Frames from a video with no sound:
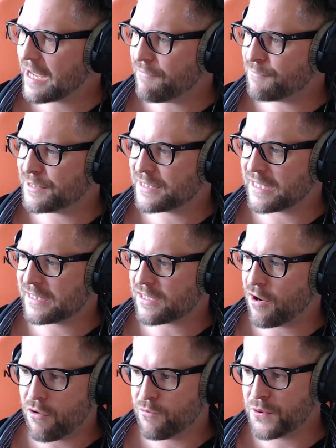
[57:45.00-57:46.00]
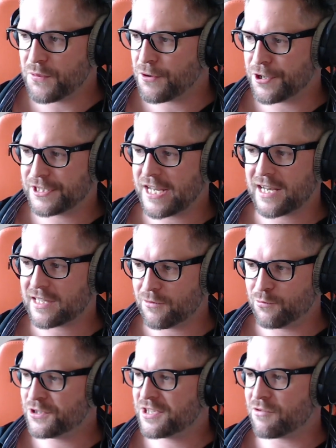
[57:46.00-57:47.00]
government says, oh, we were attacked,
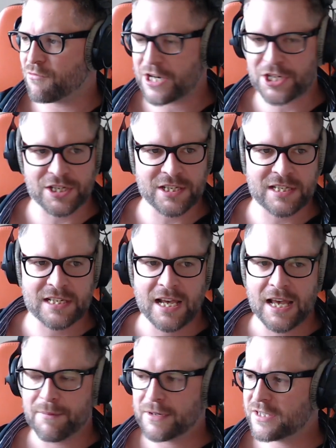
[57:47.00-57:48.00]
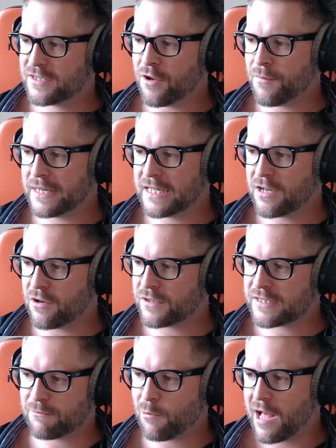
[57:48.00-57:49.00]
it was the Russians, because nobody
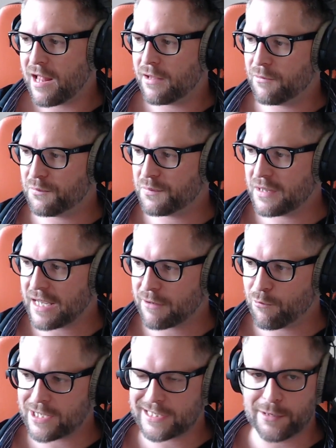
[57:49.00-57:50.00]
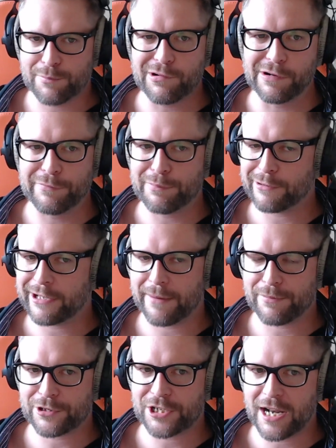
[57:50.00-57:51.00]
goes, well, like, where's your proof? Put
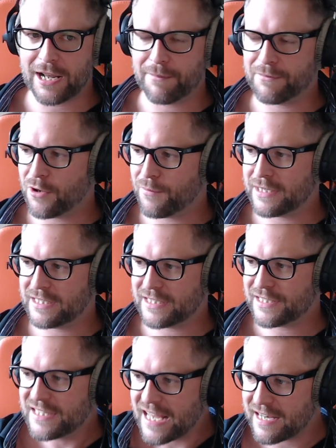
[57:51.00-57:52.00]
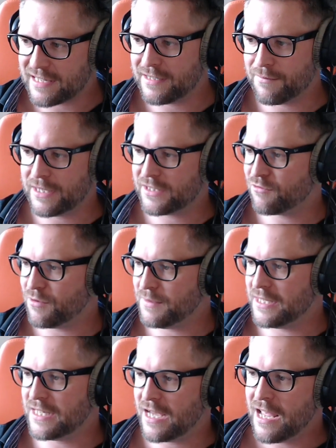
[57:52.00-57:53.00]
up or shut up. Nobody does that in the mainstream
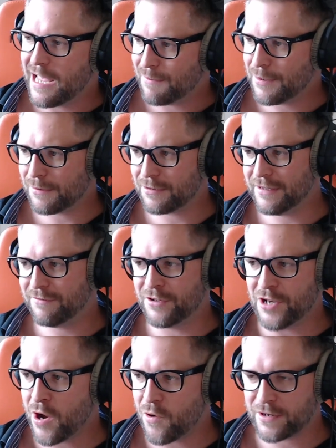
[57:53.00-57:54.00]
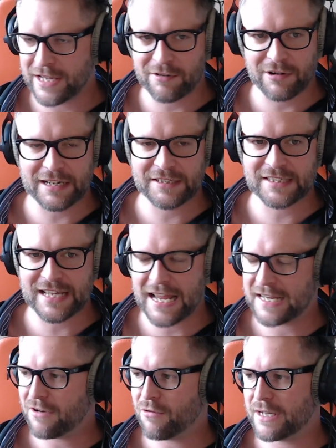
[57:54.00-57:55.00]
media. People don't even know. They don't
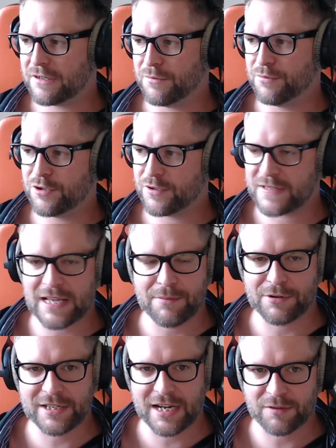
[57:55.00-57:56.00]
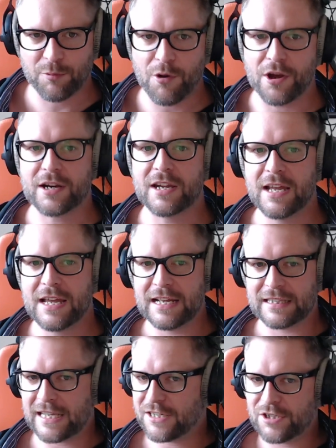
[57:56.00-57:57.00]
understand how attributional cyber attacks work.
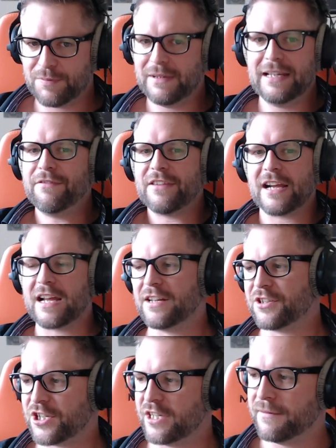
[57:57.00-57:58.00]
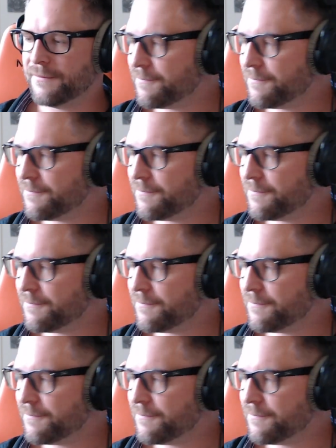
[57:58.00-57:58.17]
They just believe that kind of shit.